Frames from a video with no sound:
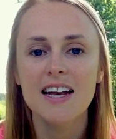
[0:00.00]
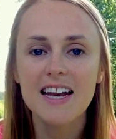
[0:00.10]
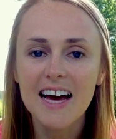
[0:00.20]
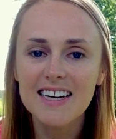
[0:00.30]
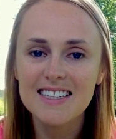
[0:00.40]

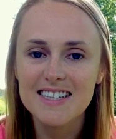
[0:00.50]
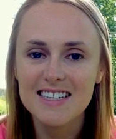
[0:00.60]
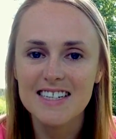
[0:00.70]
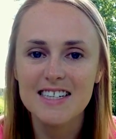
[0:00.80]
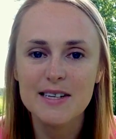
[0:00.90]
Next
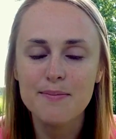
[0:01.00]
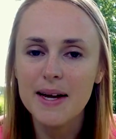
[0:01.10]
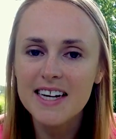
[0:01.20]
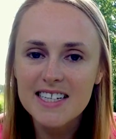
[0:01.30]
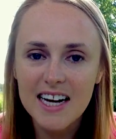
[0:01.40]
is to
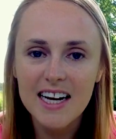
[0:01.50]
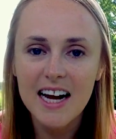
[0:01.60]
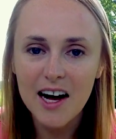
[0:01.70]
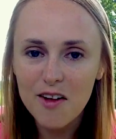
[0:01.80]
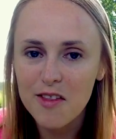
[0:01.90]
maintain a
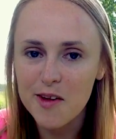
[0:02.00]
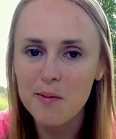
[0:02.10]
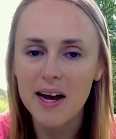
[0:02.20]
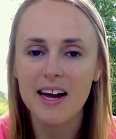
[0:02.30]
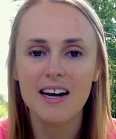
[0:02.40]
healthy
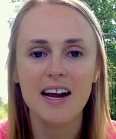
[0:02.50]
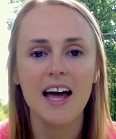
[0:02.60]
weight,